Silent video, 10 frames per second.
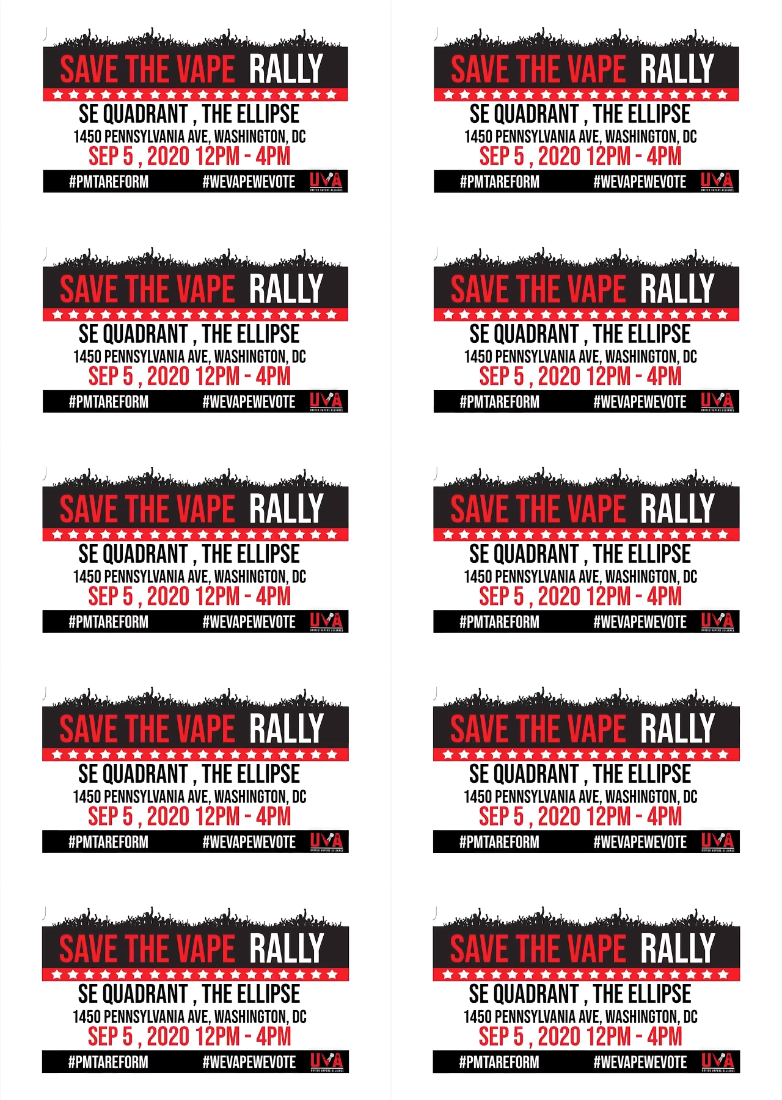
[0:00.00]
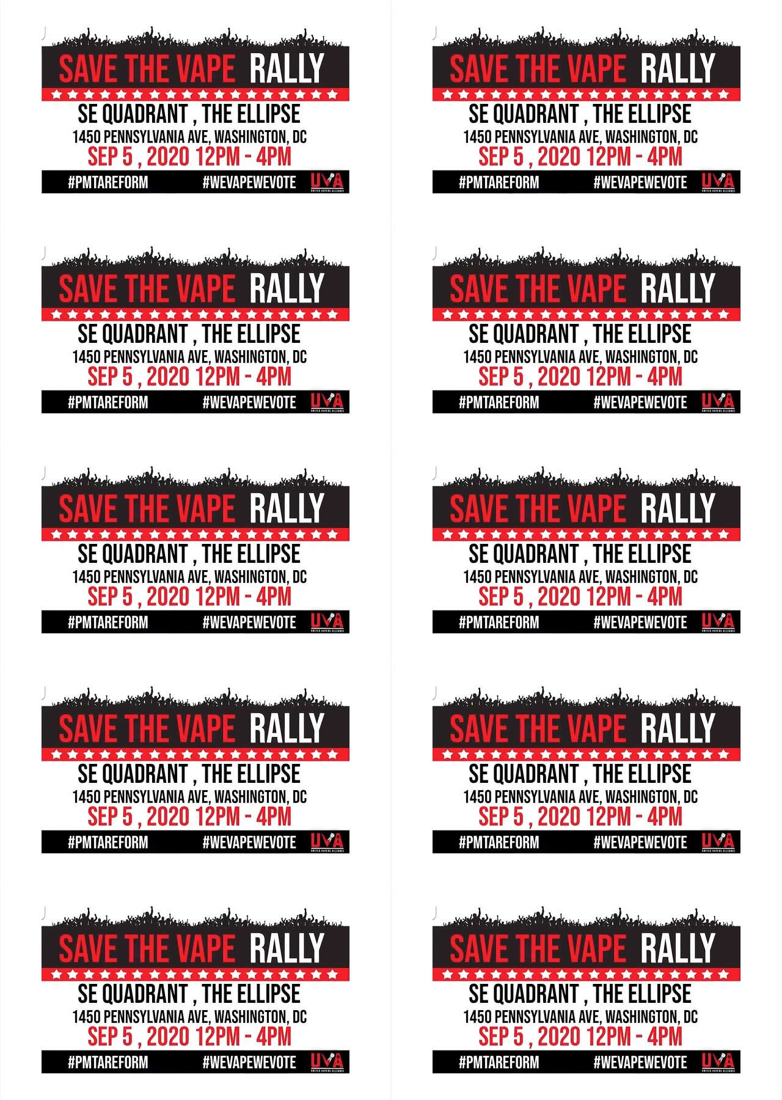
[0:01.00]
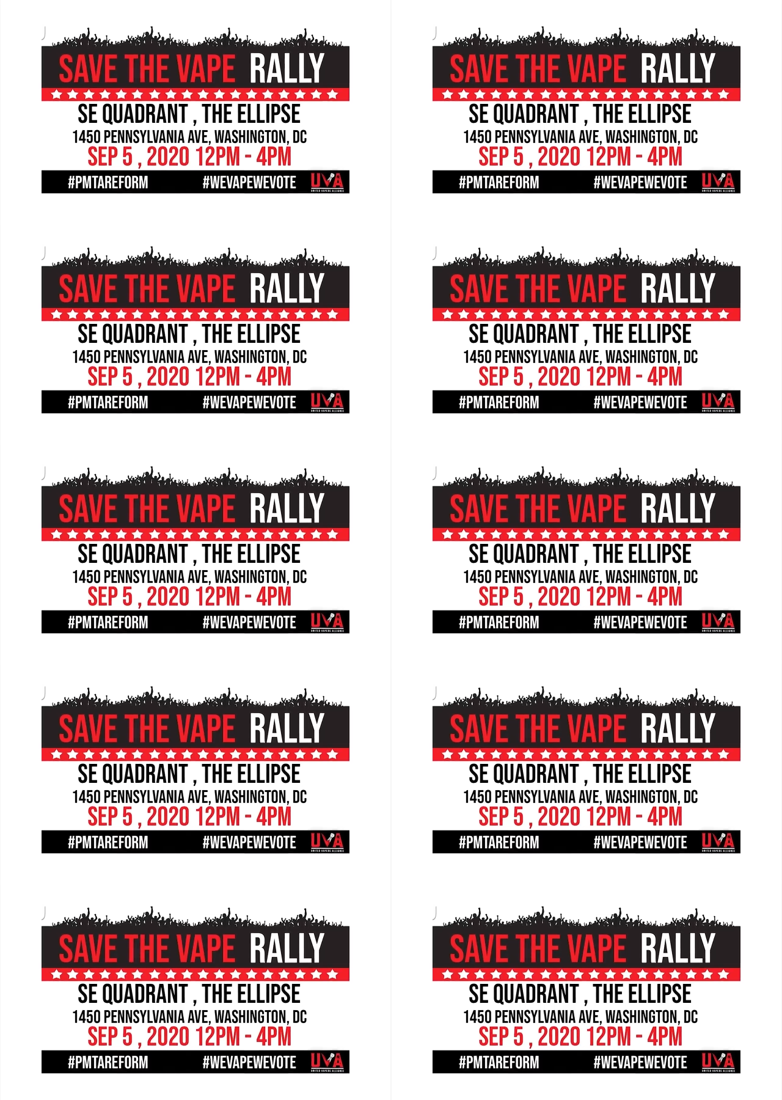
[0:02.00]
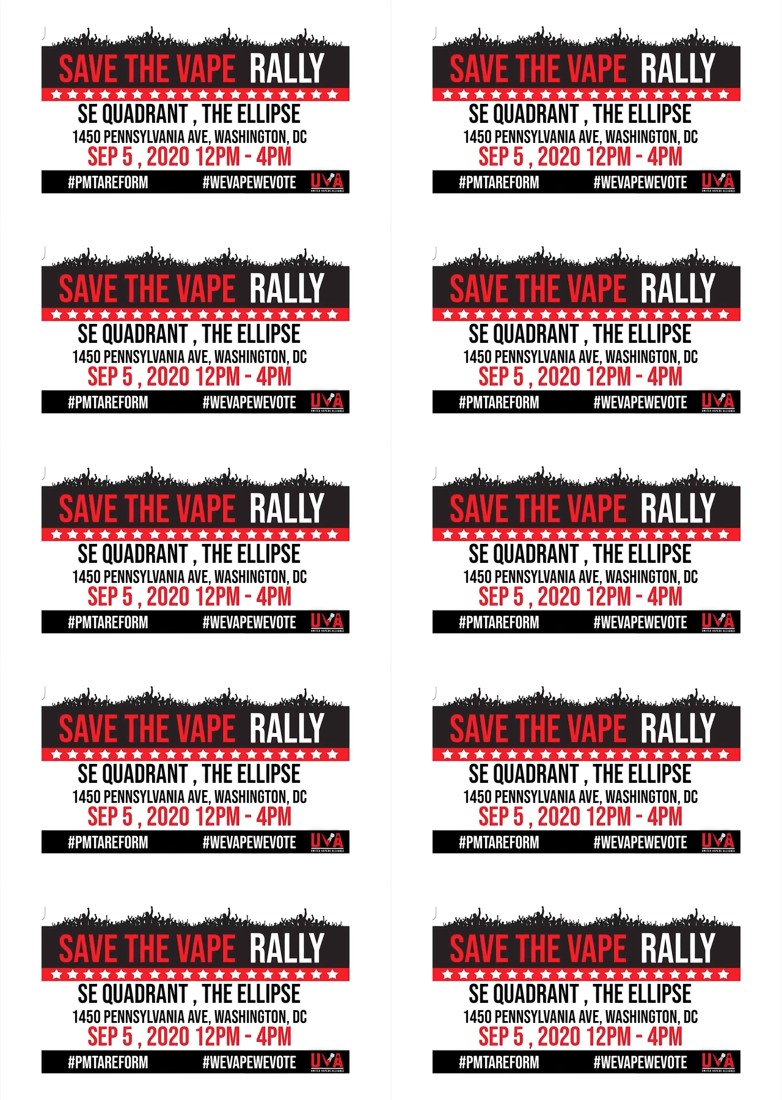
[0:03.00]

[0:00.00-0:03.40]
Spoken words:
[unreadable: no face in view]